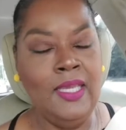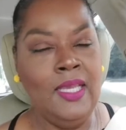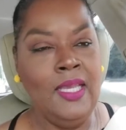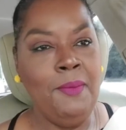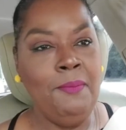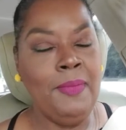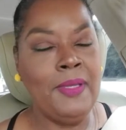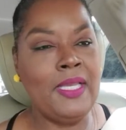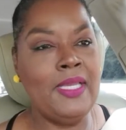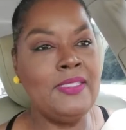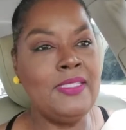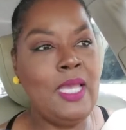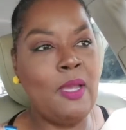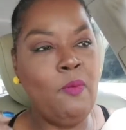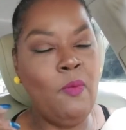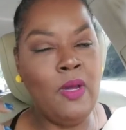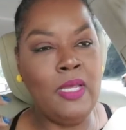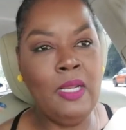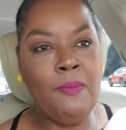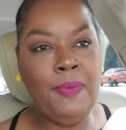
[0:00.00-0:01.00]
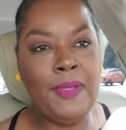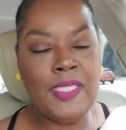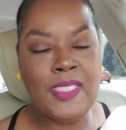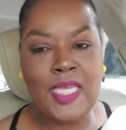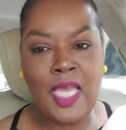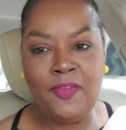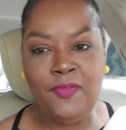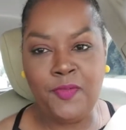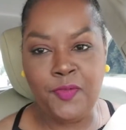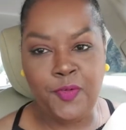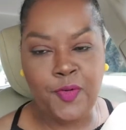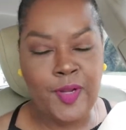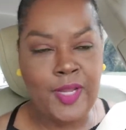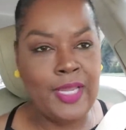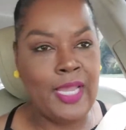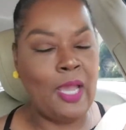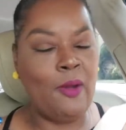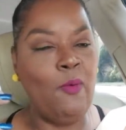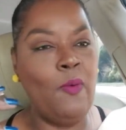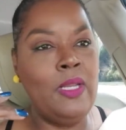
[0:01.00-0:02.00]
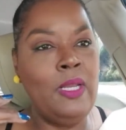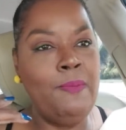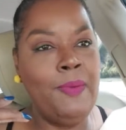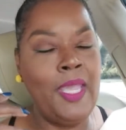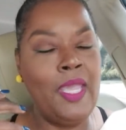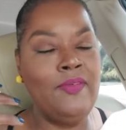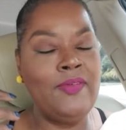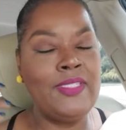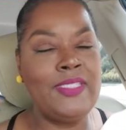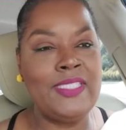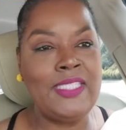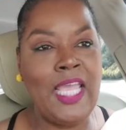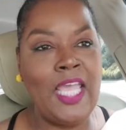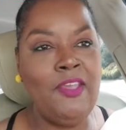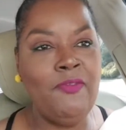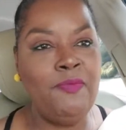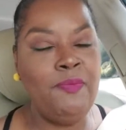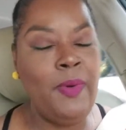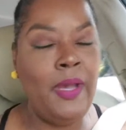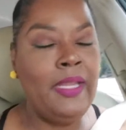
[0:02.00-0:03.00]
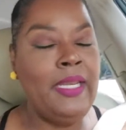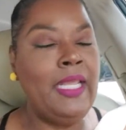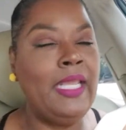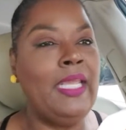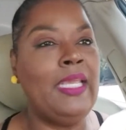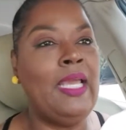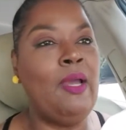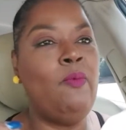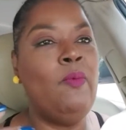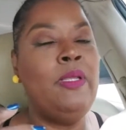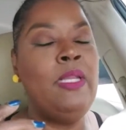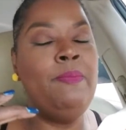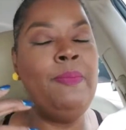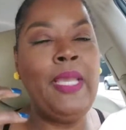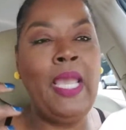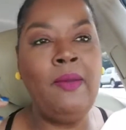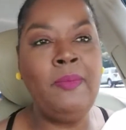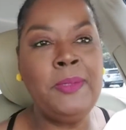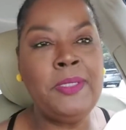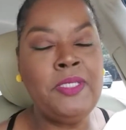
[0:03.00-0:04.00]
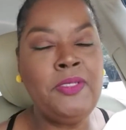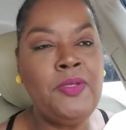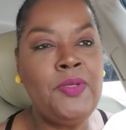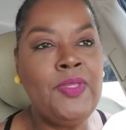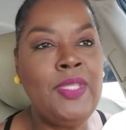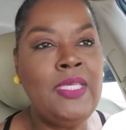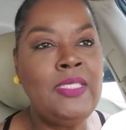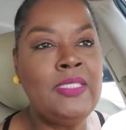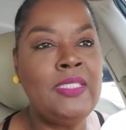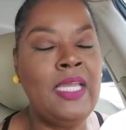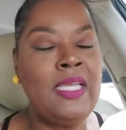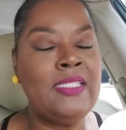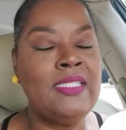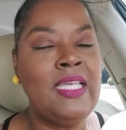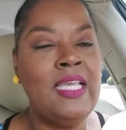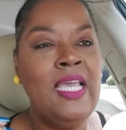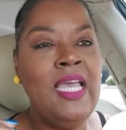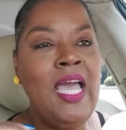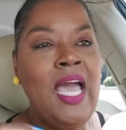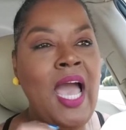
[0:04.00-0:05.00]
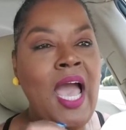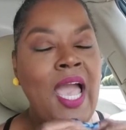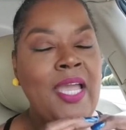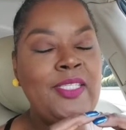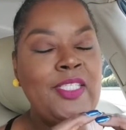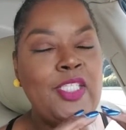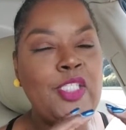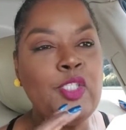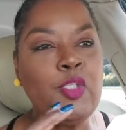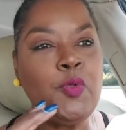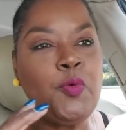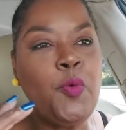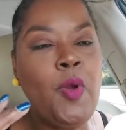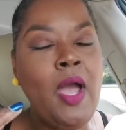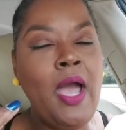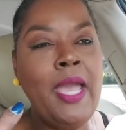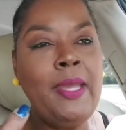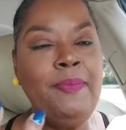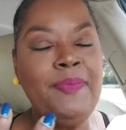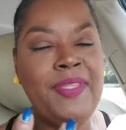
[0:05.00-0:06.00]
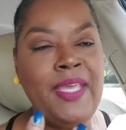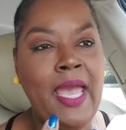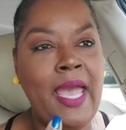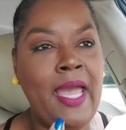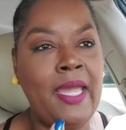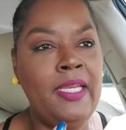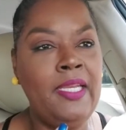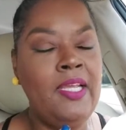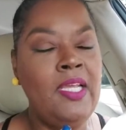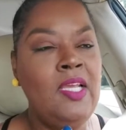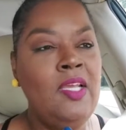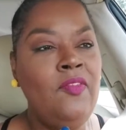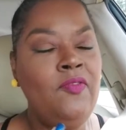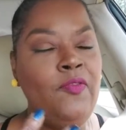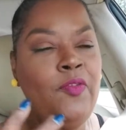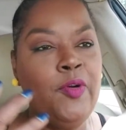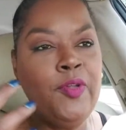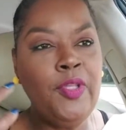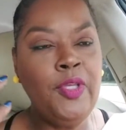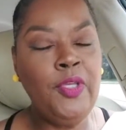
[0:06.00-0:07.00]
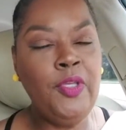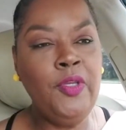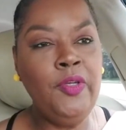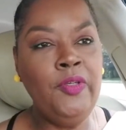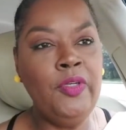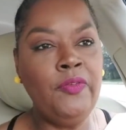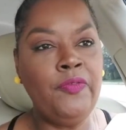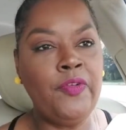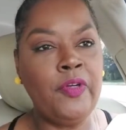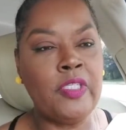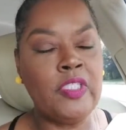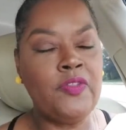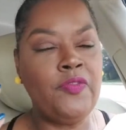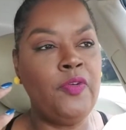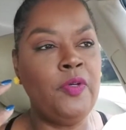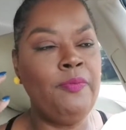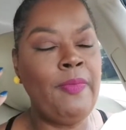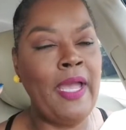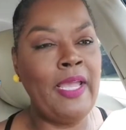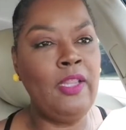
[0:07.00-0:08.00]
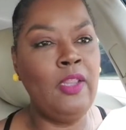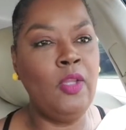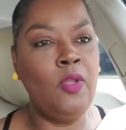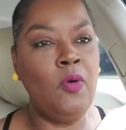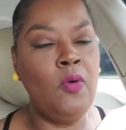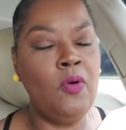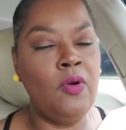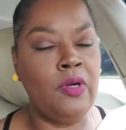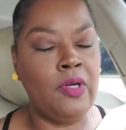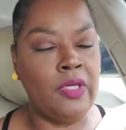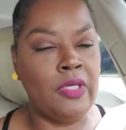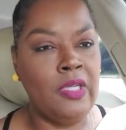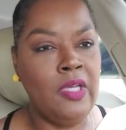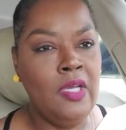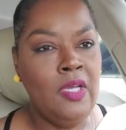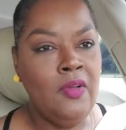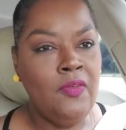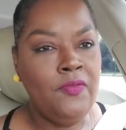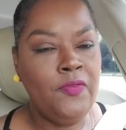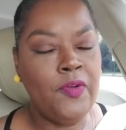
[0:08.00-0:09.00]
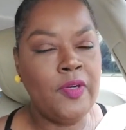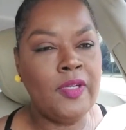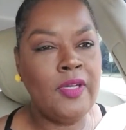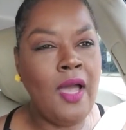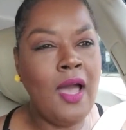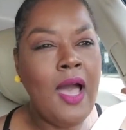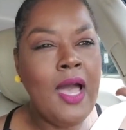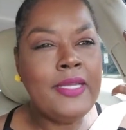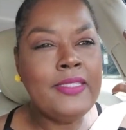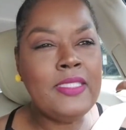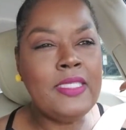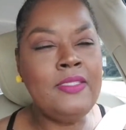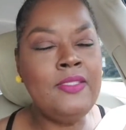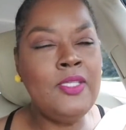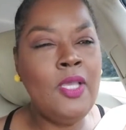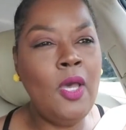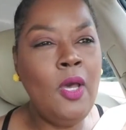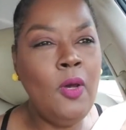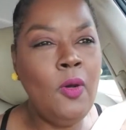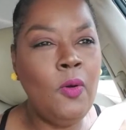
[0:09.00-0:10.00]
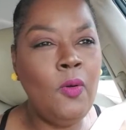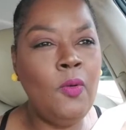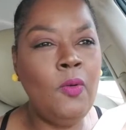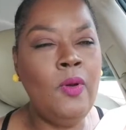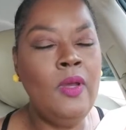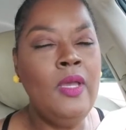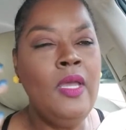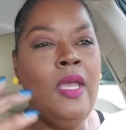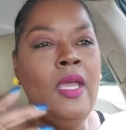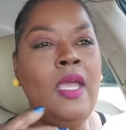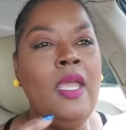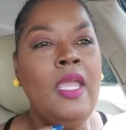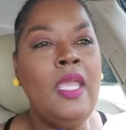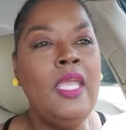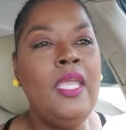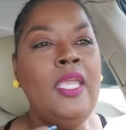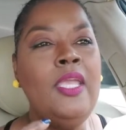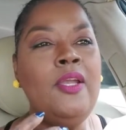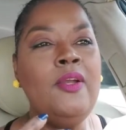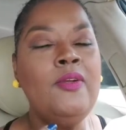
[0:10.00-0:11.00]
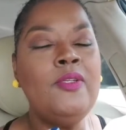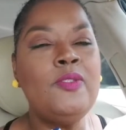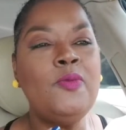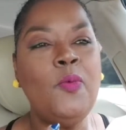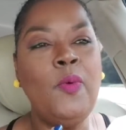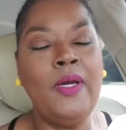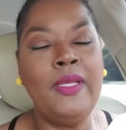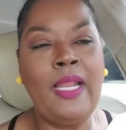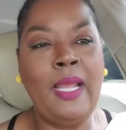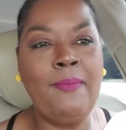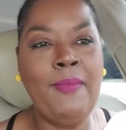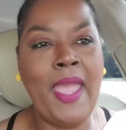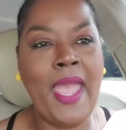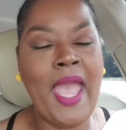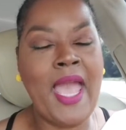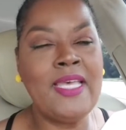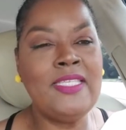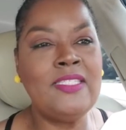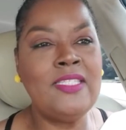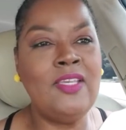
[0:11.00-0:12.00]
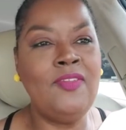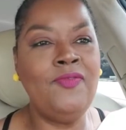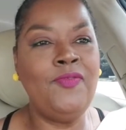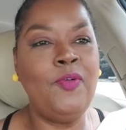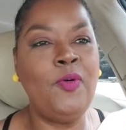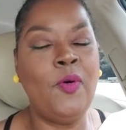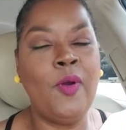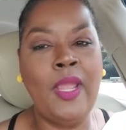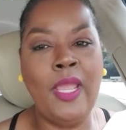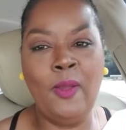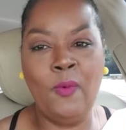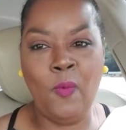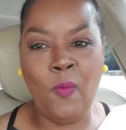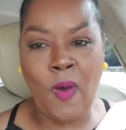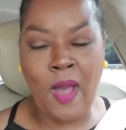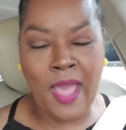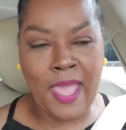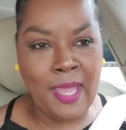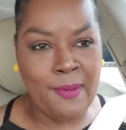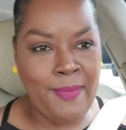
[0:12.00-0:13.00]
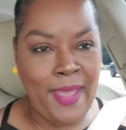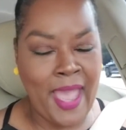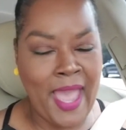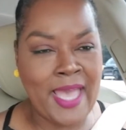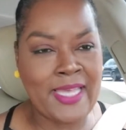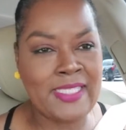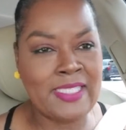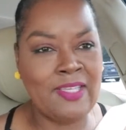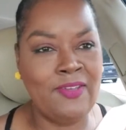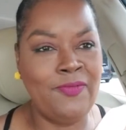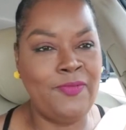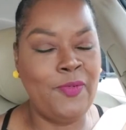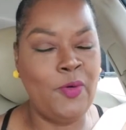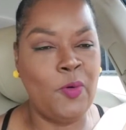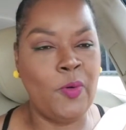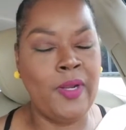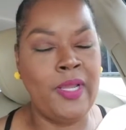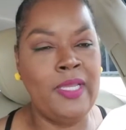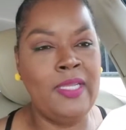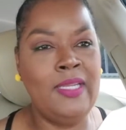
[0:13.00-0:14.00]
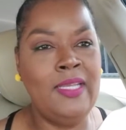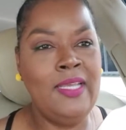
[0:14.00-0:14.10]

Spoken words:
Because I want to be debt-free. I want to be able to save money. I want to be able to do these things. I described that for the universe, for my Lord, for God to know, here's what I'm asking for and why I'm asking for it.